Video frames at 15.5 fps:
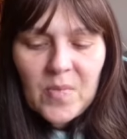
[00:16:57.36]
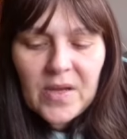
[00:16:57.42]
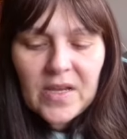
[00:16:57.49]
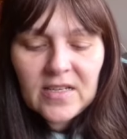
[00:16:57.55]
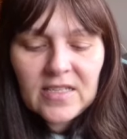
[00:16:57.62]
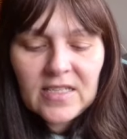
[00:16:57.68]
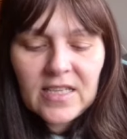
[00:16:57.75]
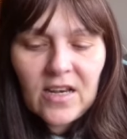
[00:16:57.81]

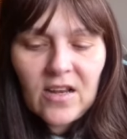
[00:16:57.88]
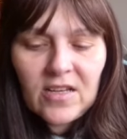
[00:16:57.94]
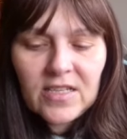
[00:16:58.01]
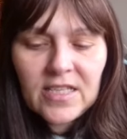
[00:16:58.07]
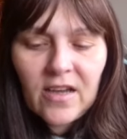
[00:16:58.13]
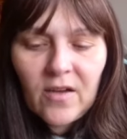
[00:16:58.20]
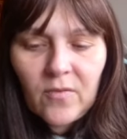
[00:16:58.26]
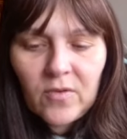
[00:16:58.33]
because the last
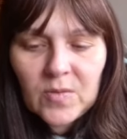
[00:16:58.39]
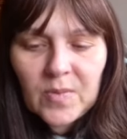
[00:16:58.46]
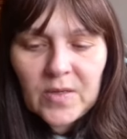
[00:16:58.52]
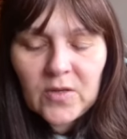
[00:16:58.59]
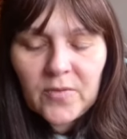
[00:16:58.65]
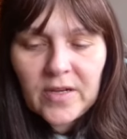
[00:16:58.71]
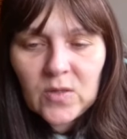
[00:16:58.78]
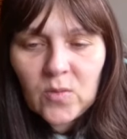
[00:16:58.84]
thing I want to be
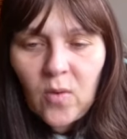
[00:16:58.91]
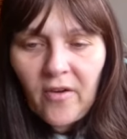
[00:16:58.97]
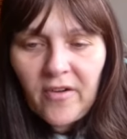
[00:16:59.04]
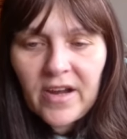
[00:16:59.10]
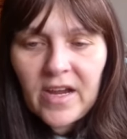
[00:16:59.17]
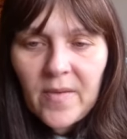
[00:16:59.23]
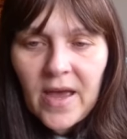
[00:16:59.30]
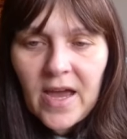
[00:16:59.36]
doing is
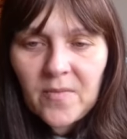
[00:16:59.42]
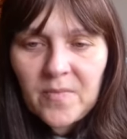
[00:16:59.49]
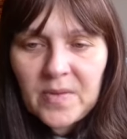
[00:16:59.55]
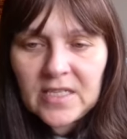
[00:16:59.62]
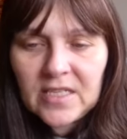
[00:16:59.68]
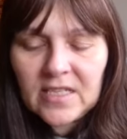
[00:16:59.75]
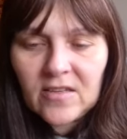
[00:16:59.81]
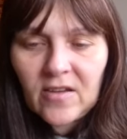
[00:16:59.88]
worrying about a
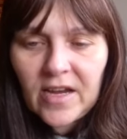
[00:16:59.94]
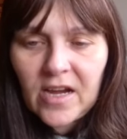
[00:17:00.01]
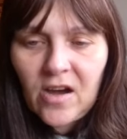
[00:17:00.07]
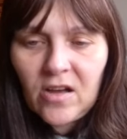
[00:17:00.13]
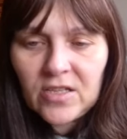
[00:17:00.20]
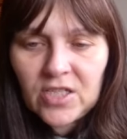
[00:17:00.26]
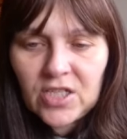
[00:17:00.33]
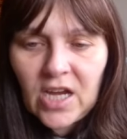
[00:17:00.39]
business I
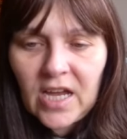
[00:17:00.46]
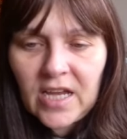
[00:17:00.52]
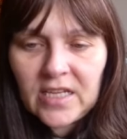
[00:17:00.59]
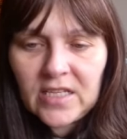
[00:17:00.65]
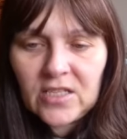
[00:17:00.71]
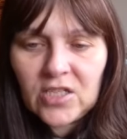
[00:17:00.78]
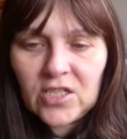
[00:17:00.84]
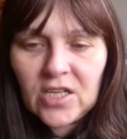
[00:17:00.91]
can't
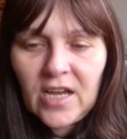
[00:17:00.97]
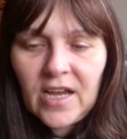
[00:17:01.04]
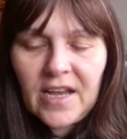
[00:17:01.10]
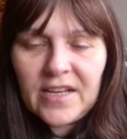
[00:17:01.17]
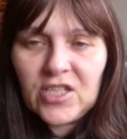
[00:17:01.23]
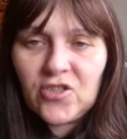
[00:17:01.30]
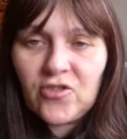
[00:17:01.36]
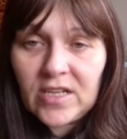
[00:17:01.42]
change
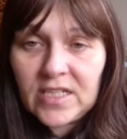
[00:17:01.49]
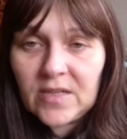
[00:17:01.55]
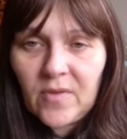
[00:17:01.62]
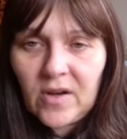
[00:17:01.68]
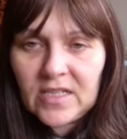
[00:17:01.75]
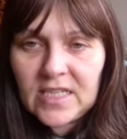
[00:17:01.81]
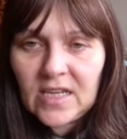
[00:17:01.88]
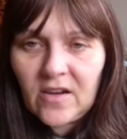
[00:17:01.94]
and stressing
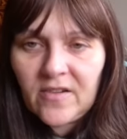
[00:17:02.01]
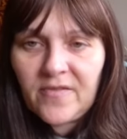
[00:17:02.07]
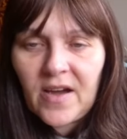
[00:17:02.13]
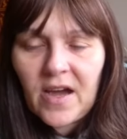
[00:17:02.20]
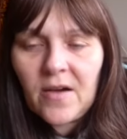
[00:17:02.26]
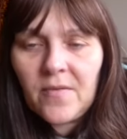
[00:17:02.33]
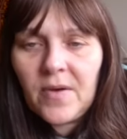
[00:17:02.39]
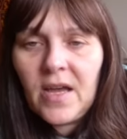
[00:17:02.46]
myself
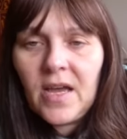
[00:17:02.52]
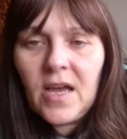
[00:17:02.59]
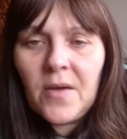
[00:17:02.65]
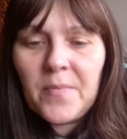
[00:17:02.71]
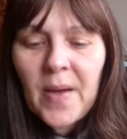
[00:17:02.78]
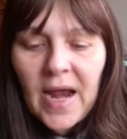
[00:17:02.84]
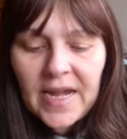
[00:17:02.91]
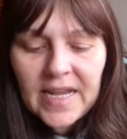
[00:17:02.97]
out
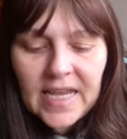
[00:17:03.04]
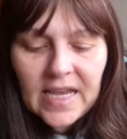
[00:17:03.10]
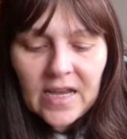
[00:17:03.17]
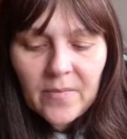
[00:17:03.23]
and panicking